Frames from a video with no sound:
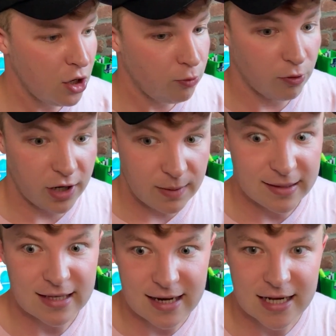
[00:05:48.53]
worried
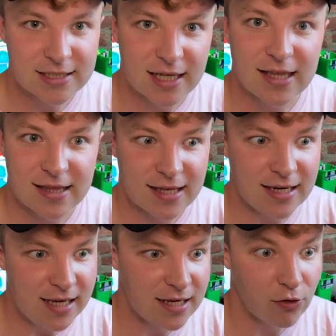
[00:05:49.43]
about the next thing that they
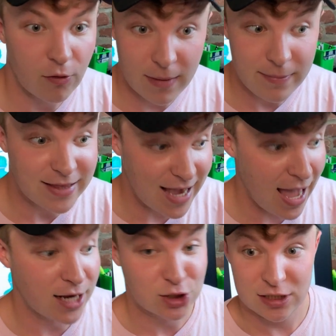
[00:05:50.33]
need, or maybe they
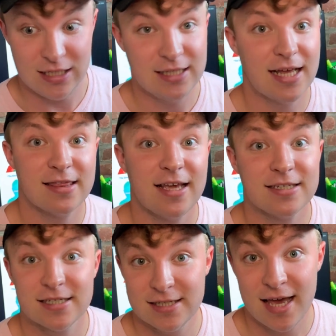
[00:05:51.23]
actually need that thing
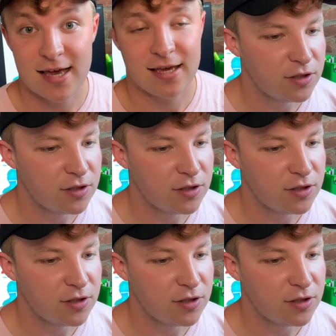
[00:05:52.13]
today.